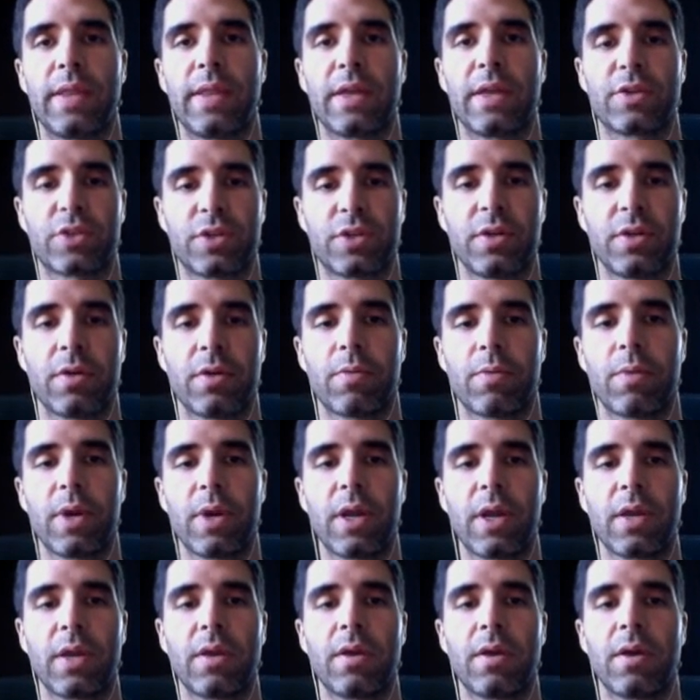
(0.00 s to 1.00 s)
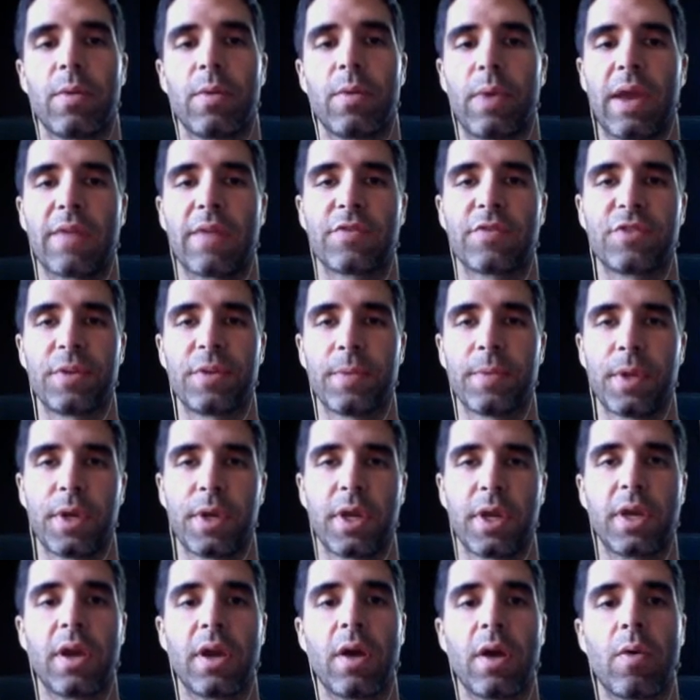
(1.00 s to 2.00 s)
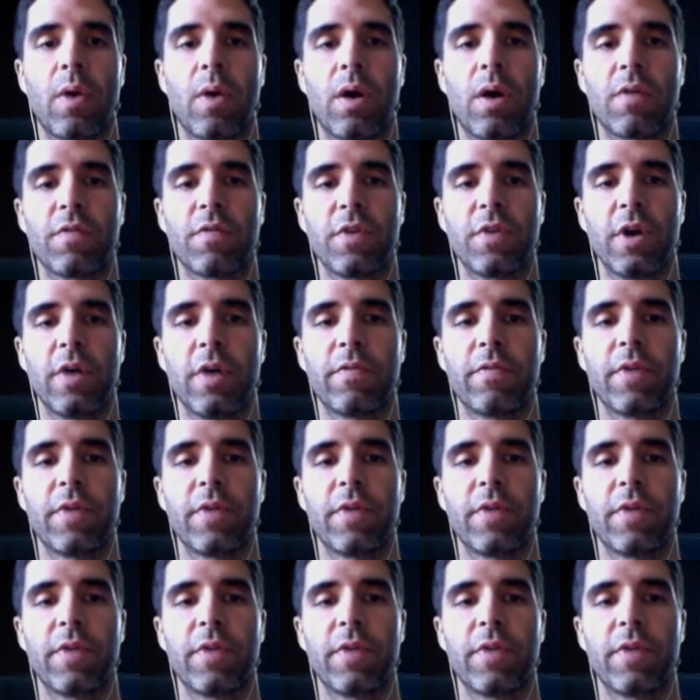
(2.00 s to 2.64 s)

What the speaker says: that's still really good. We have something to go off of.